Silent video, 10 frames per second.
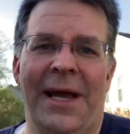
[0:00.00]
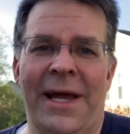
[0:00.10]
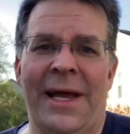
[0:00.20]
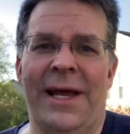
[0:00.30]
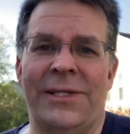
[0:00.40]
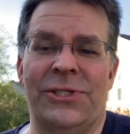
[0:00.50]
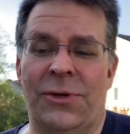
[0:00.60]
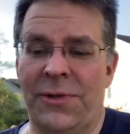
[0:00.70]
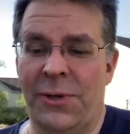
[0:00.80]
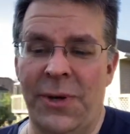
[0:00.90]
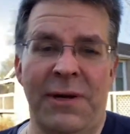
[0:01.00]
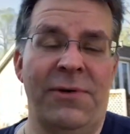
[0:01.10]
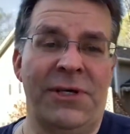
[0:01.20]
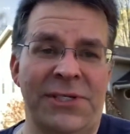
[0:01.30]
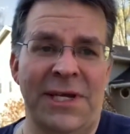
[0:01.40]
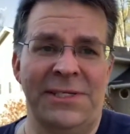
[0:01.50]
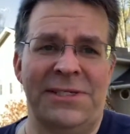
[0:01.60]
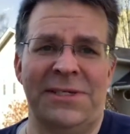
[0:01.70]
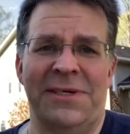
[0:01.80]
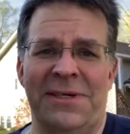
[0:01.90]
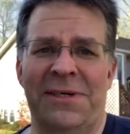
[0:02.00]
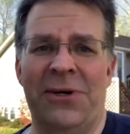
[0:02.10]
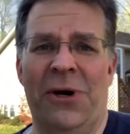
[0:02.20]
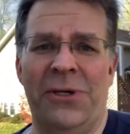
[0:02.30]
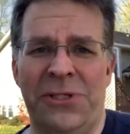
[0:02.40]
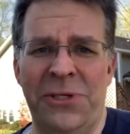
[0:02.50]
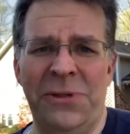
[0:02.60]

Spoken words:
And so the Queen of all saints calls you